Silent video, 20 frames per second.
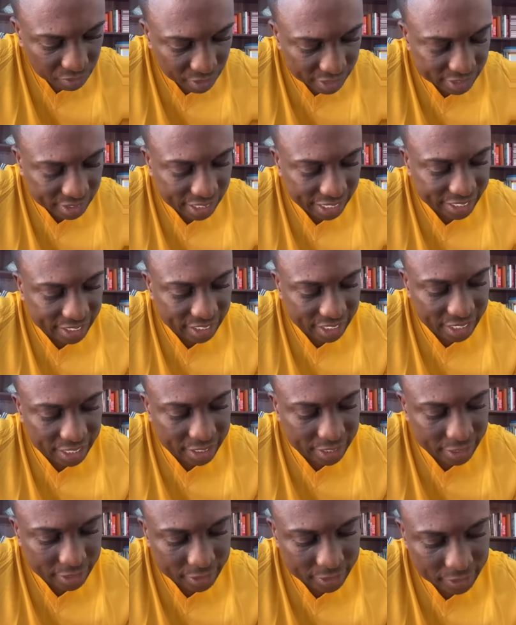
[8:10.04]
verse
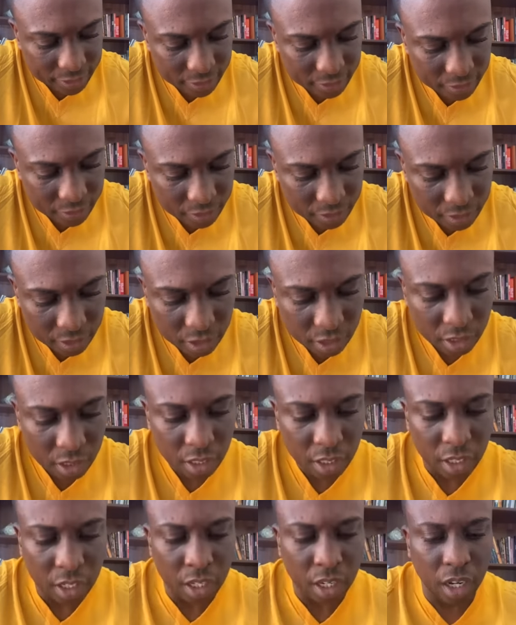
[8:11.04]
19.
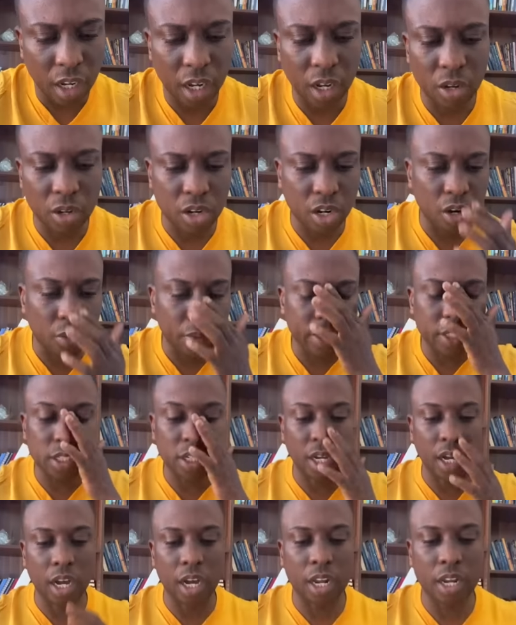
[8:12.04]
Oh, glory
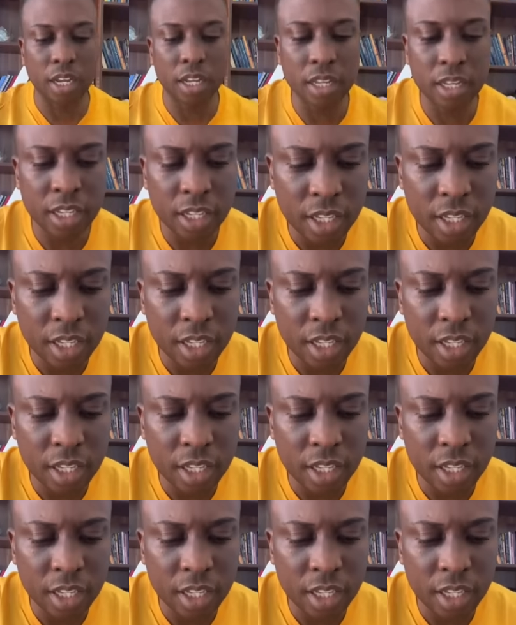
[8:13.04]
to God.